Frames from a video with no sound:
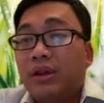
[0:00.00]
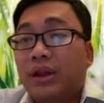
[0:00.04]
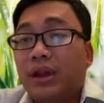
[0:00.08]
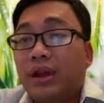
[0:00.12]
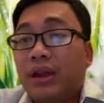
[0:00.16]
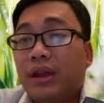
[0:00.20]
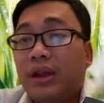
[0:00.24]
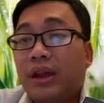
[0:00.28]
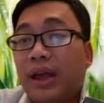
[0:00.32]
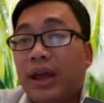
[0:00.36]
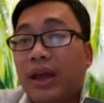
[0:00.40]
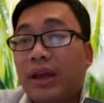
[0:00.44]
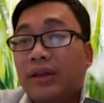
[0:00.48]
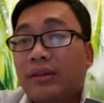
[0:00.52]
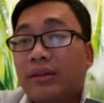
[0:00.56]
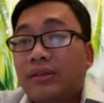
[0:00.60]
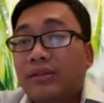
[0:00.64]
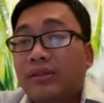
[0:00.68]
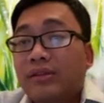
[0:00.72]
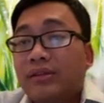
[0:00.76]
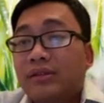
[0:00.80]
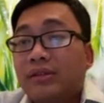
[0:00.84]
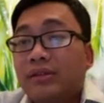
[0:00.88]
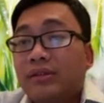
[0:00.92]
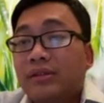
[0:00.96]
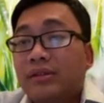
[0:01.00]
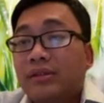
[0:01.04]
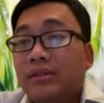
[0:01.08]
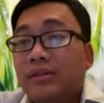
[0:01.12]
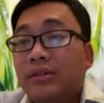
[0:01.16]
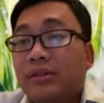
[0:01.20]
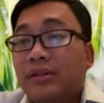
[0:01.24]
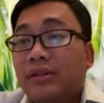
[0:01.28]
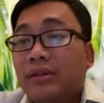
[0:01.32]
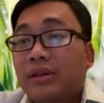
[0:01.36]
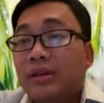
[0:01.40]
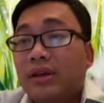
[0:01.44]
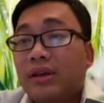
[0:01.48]
and X
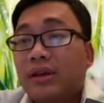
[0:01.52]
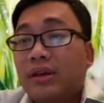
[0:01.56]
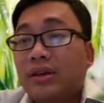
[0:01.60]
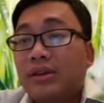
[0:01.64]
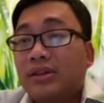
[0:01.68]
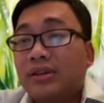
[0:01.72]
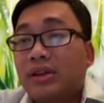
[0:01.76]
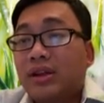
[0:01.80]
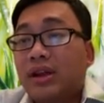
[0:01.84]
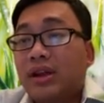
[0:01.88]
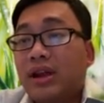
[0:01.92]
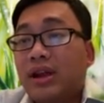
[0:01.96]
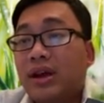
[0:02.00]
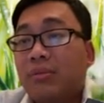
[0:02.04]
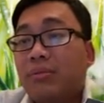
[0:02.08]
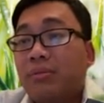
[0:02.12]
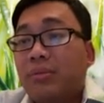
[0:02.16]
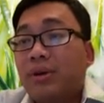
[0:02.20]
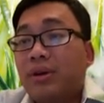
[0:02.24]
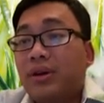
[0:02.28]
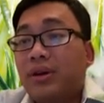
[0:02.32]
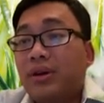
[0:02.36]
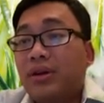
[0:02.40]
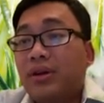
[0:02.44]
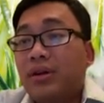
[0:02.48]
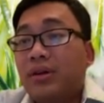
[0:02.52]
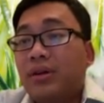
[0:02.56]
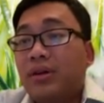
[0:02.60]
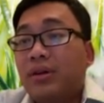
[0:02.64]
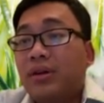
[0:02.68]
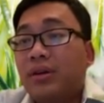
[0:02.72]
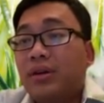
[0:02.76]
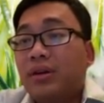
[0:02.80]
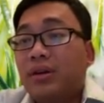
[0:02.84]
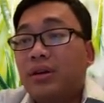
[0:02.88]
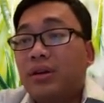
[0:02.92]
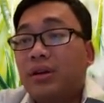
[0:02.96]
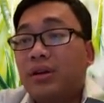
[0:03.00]
is the number
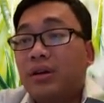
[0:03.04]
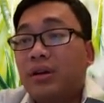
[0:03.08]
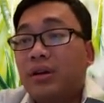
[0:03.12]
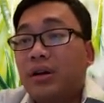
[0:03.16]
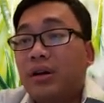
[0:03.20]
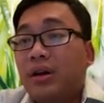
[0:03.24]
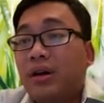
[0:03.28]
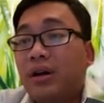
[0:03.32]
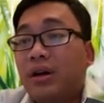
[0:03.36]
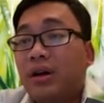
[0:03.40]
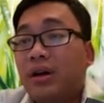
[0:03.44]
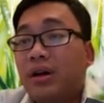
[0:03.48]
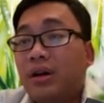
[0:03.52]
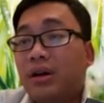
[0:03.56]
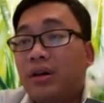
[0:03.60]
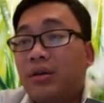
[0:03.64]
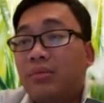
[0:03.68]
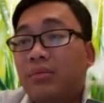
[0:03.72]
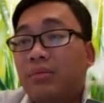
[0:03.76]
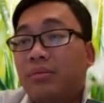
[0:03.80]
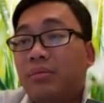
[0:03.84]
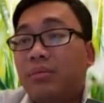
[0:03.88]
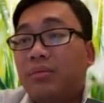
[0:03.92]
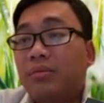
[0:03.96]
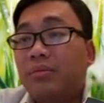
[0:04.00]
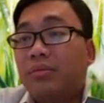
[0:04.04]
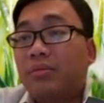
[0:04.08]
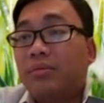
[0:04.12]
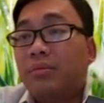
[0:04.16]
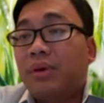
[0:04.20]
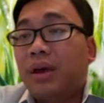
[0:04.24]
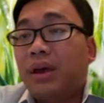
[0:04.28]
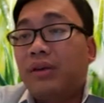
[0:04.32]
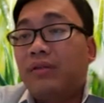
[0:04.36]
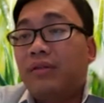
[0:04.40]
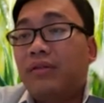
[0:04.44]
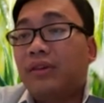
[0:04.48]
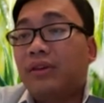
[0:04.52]
of
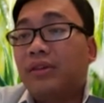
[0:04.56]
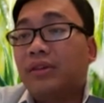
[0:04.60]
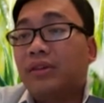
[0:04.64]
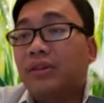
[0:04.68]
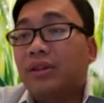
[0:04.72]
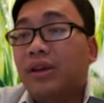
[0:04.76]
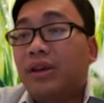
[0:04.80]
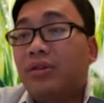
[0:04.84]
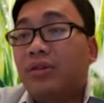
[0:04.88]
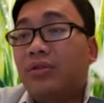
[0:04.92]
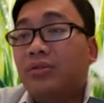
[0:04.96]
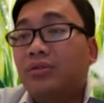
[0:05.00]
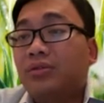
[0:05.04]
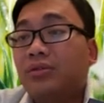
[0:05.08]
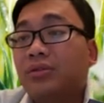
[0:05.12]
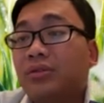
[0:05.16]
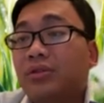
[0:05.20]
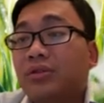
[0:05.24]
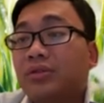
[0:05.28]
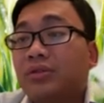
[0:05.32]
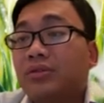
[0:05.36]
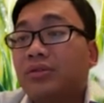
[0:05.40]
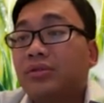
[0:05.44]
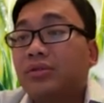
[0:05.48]
paving stones.